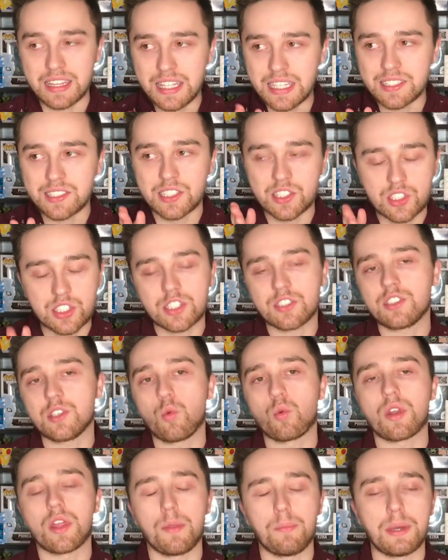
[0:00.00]
this is seriously
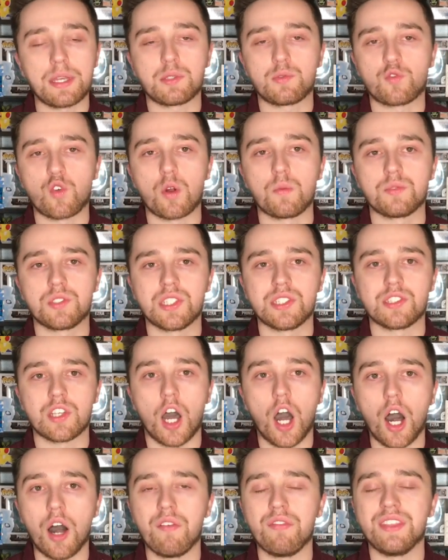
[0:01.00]
one of the best performances
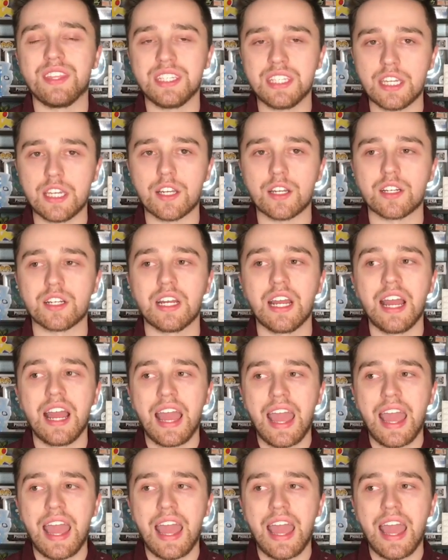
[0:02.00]
of the year.